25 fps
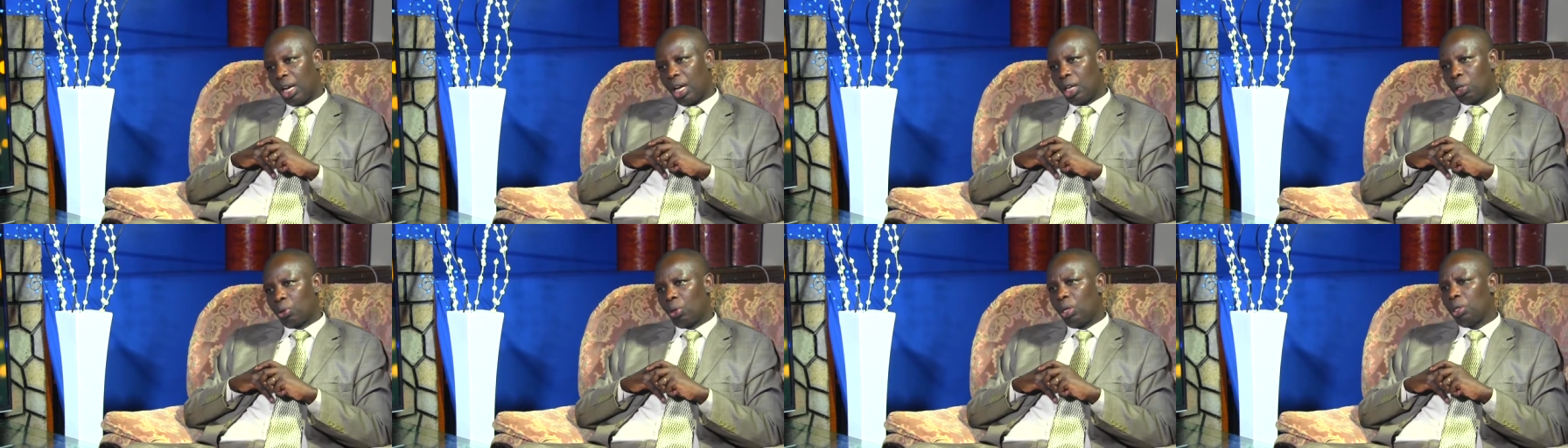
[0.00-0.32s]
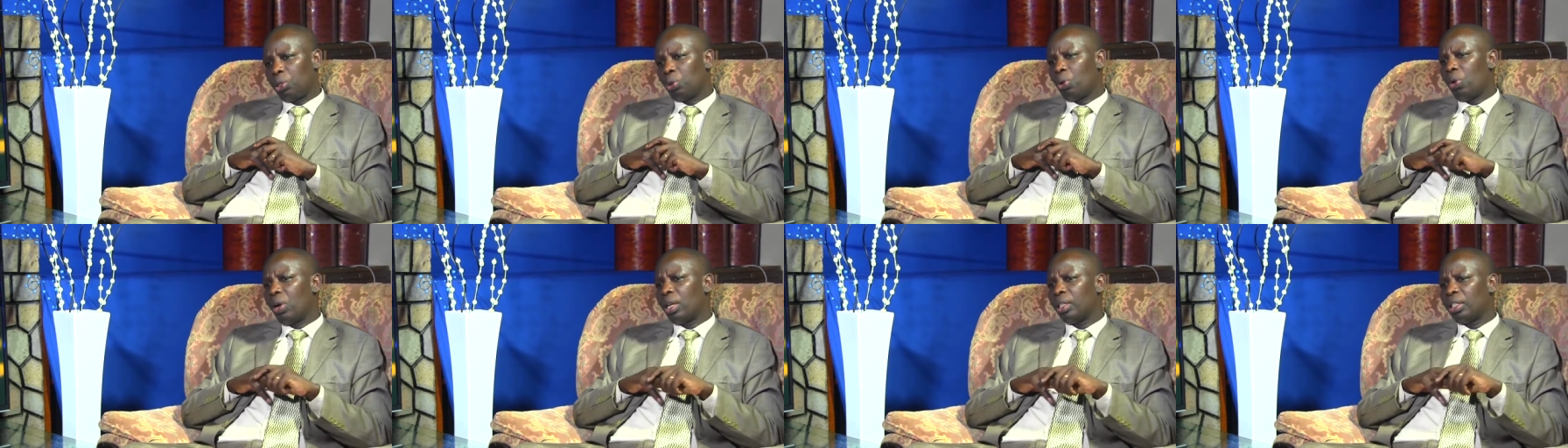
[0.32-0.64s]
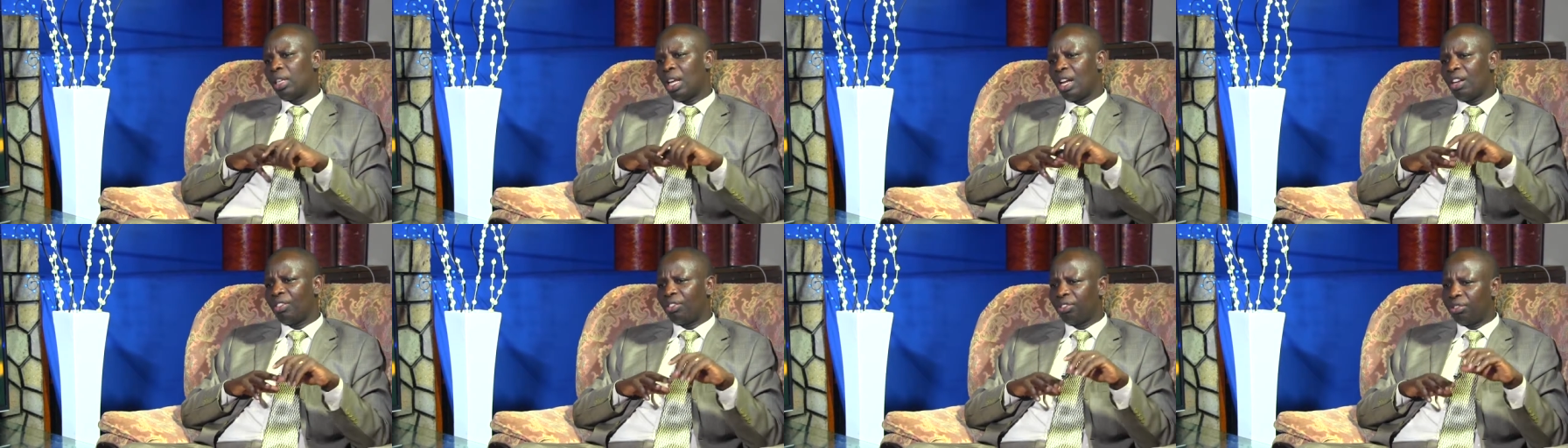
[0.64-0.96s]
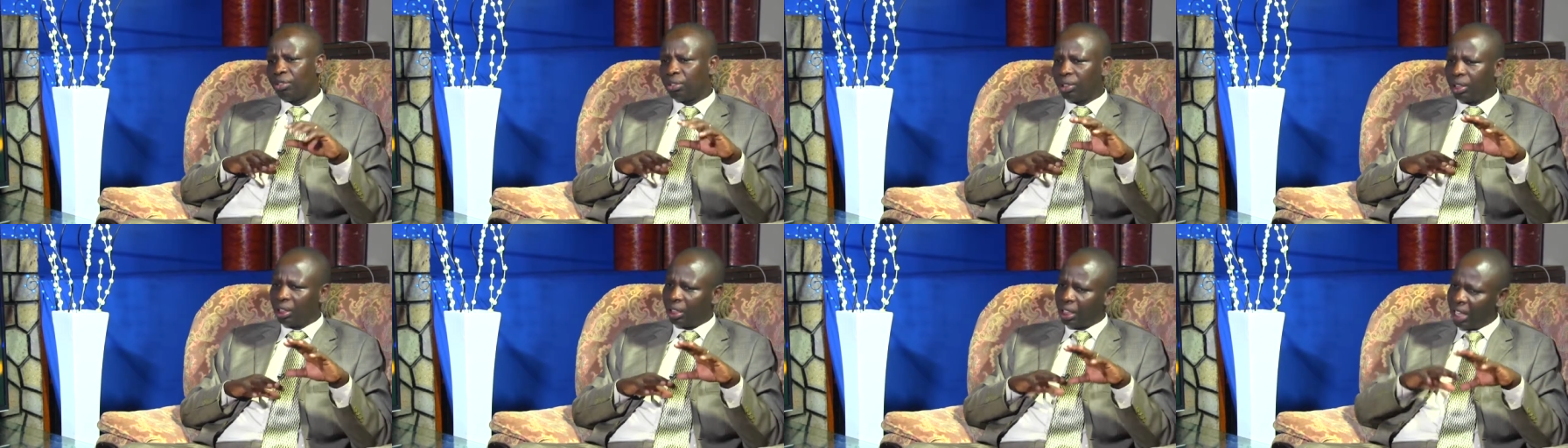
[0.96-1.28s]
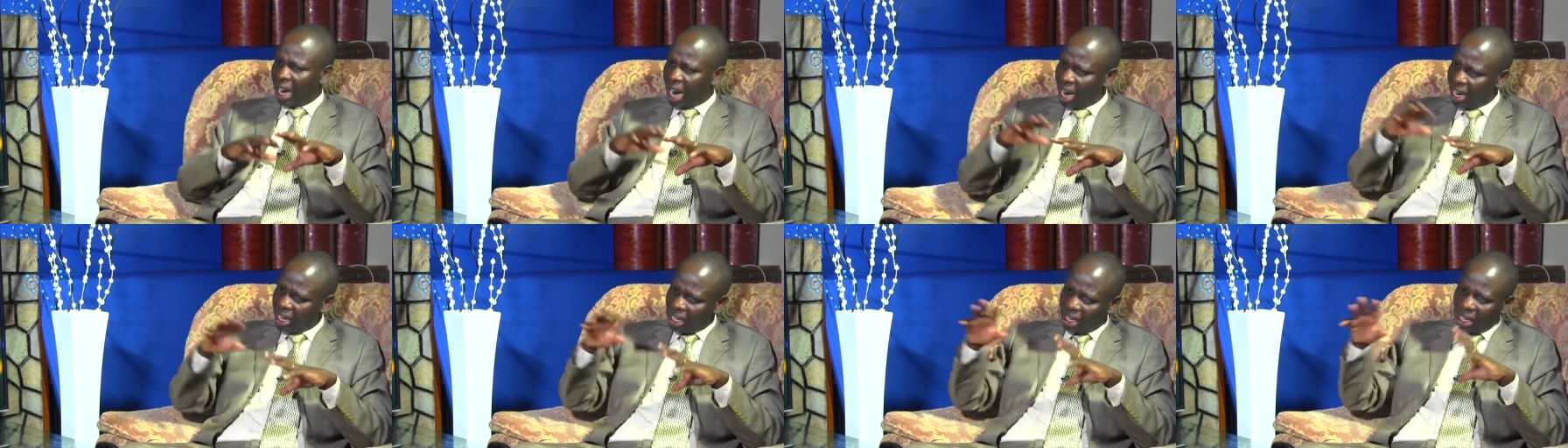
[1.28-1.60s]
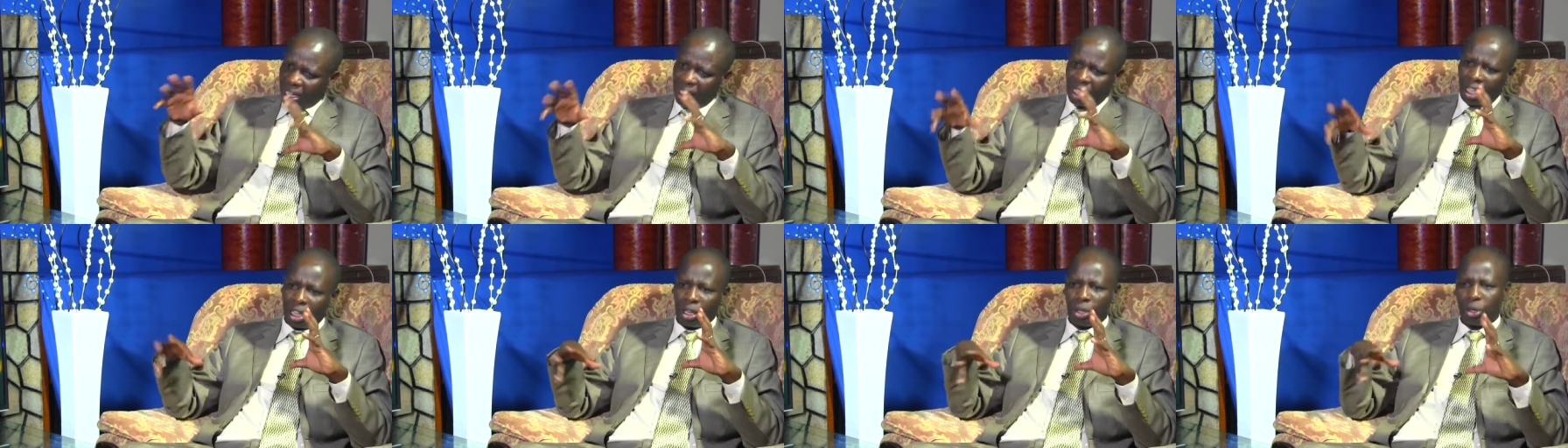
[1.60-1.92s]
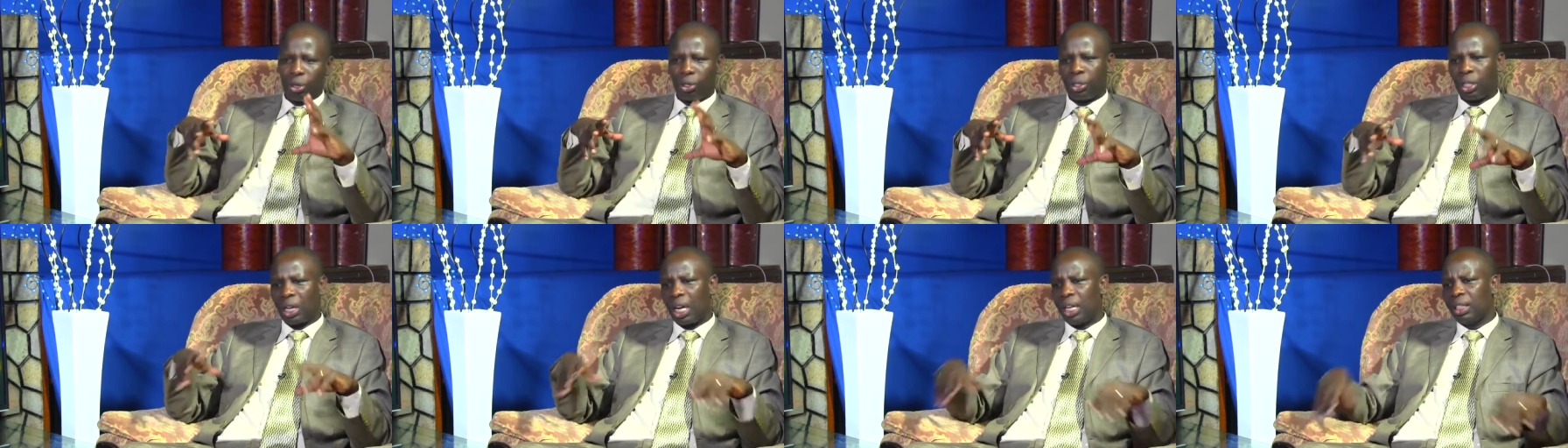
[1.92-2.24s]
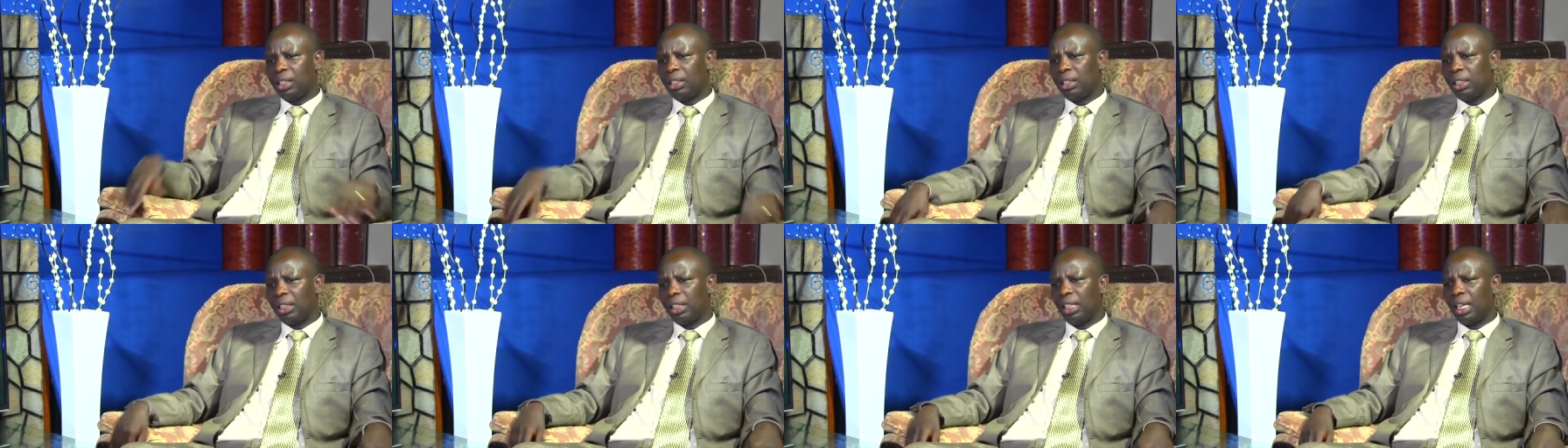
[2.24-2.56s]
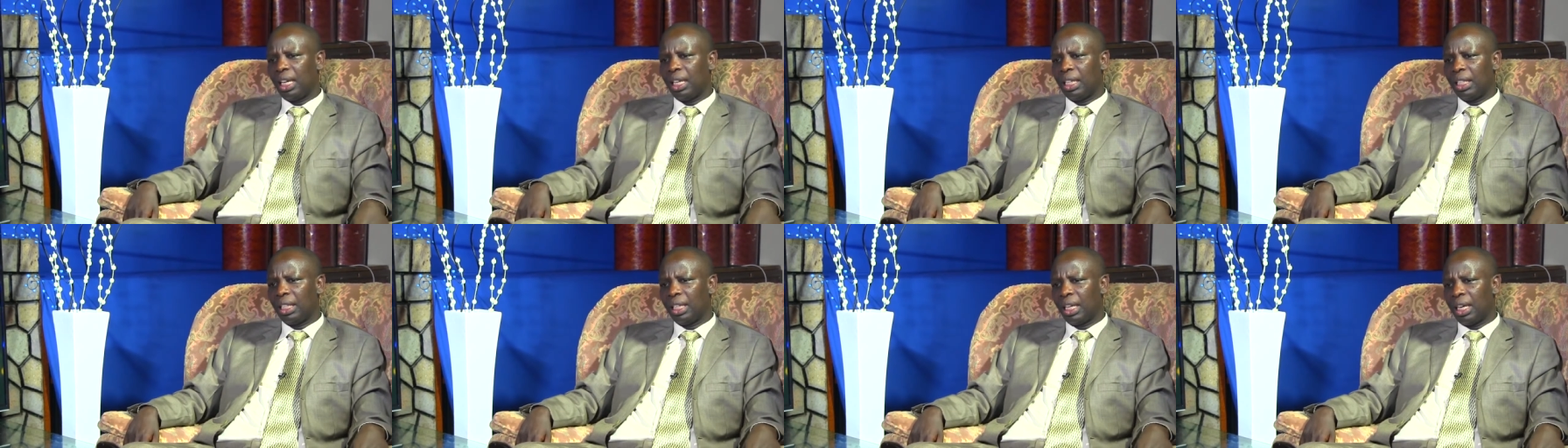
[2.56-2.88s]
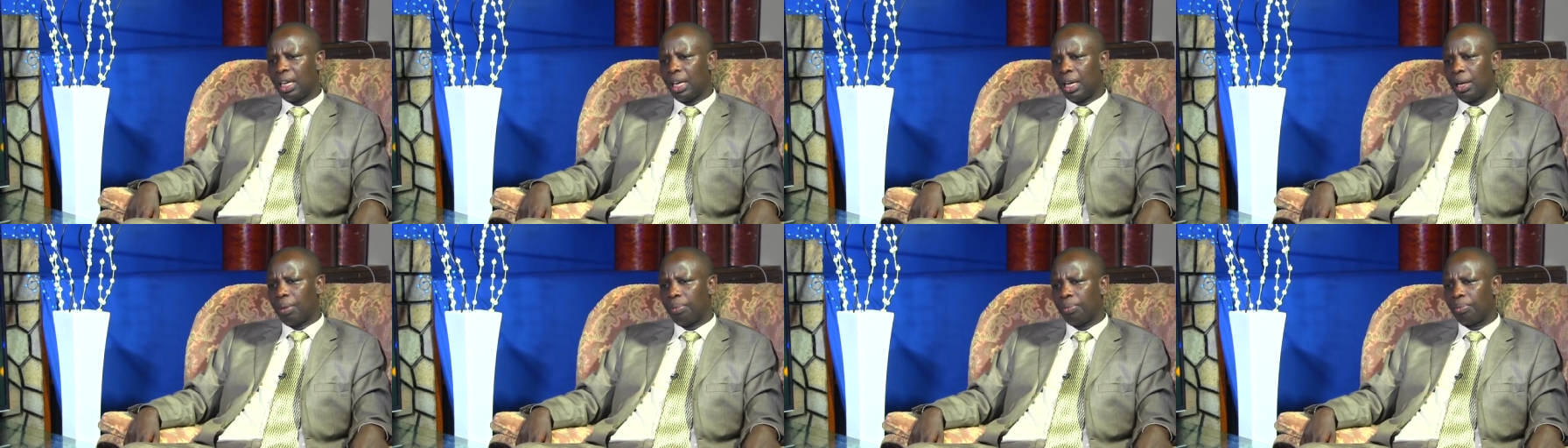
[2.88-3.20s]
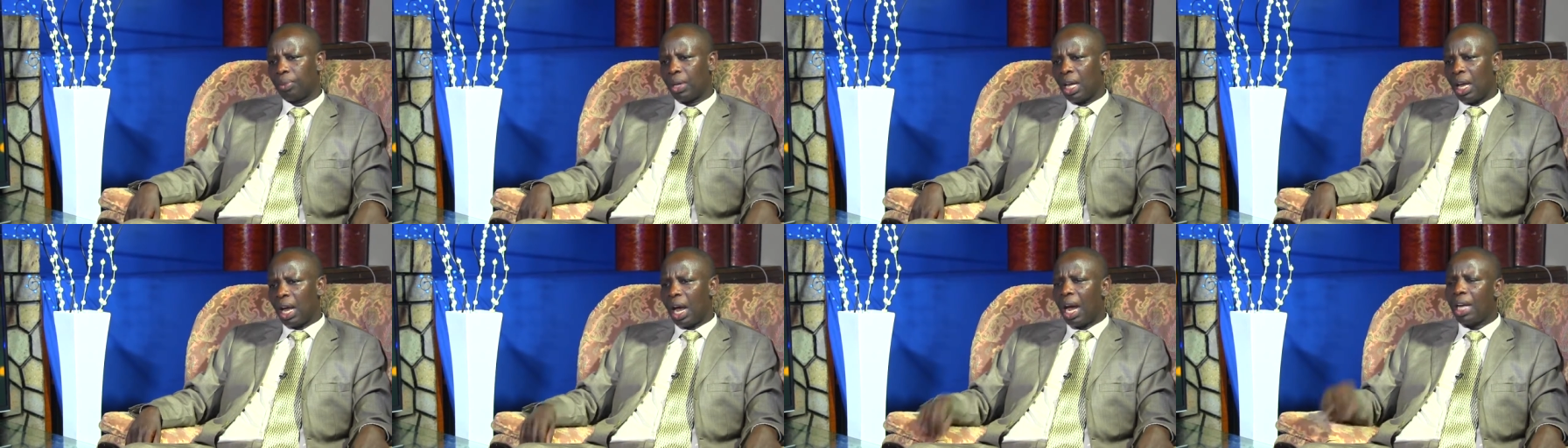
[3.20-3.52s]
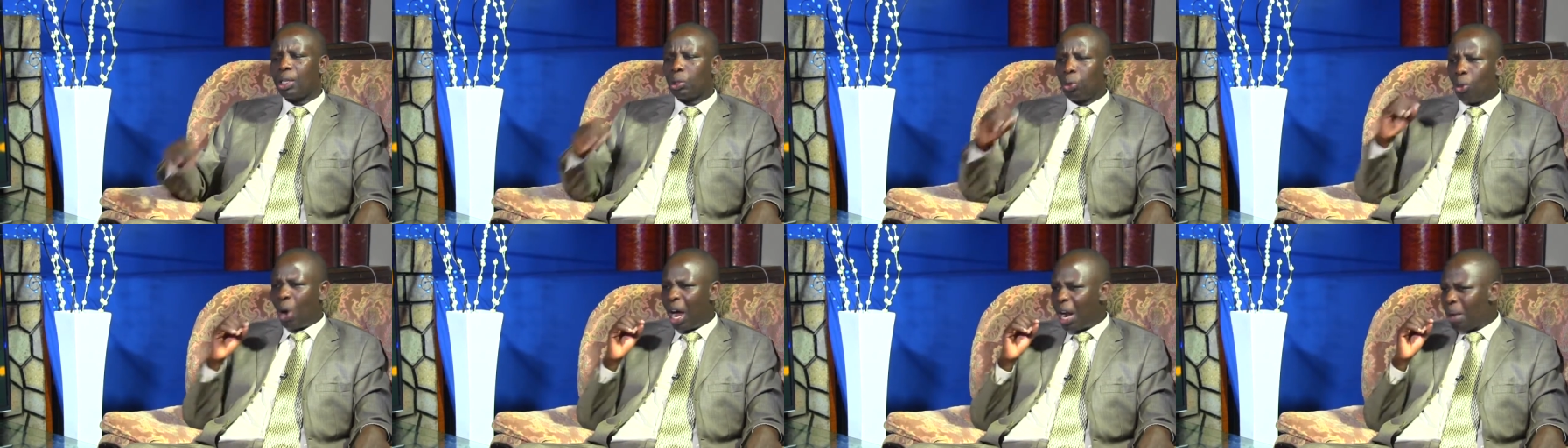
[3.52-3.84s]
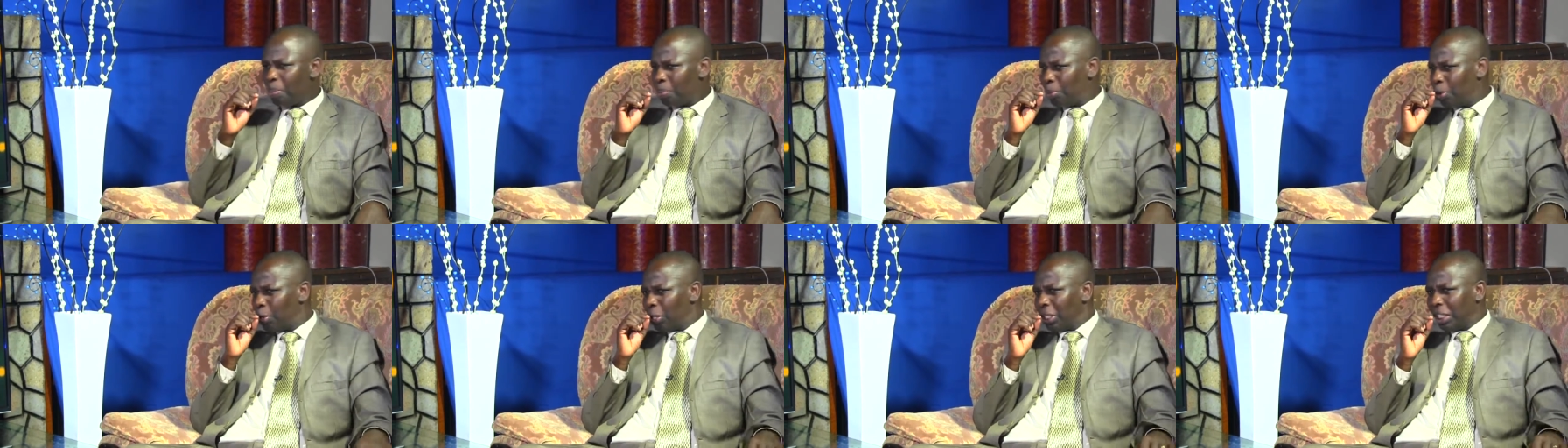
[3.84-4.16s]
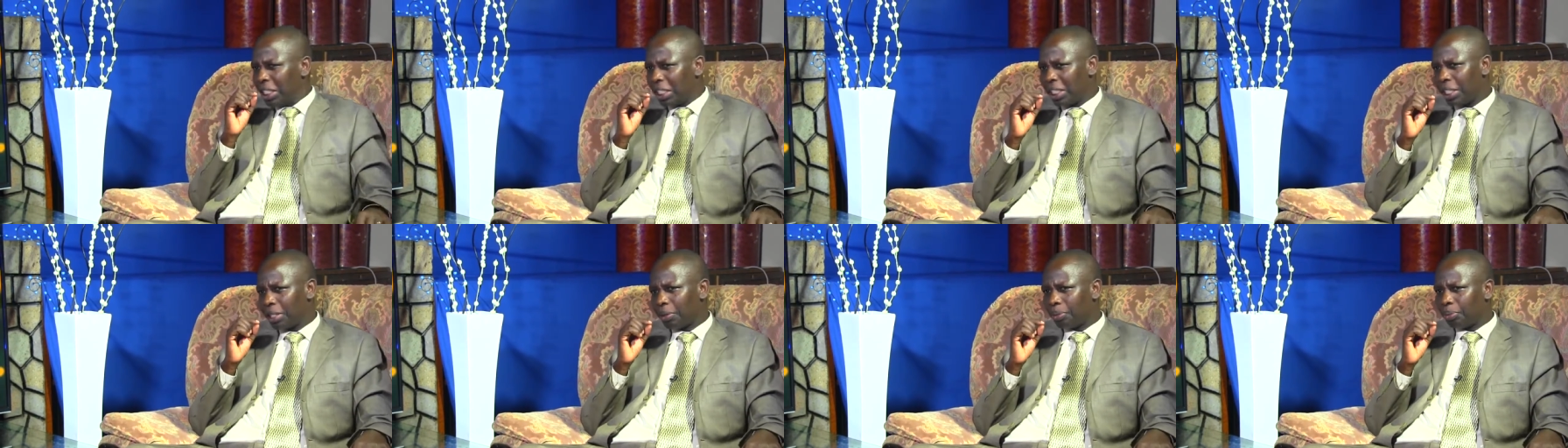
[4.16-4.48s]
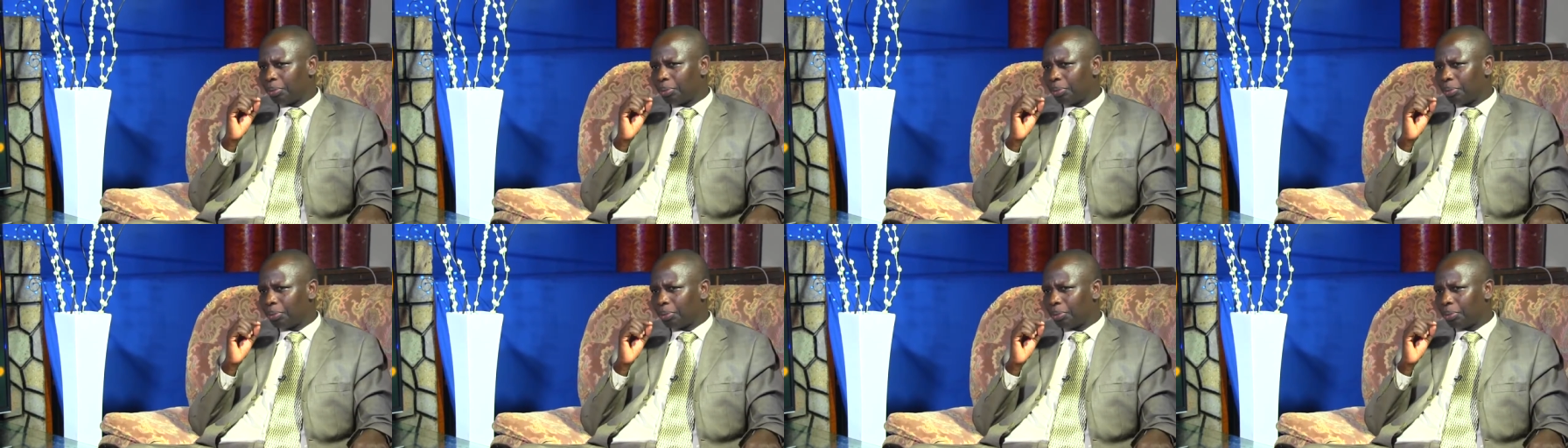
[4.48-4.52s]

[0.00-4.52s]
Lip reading: So I saw myself running in the cross-country, and at one point,